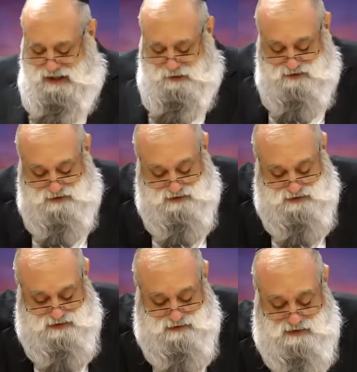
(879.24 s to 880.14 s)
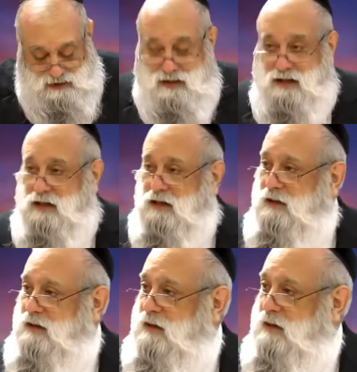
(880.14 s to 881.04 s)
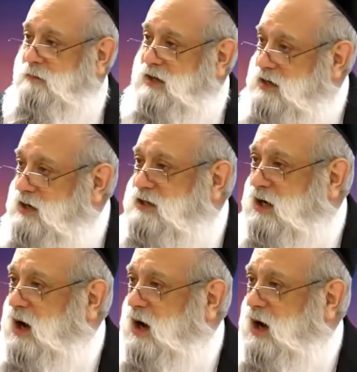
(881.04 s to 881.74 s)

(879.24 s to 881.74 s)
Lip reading: Shabbos? It's easy. But years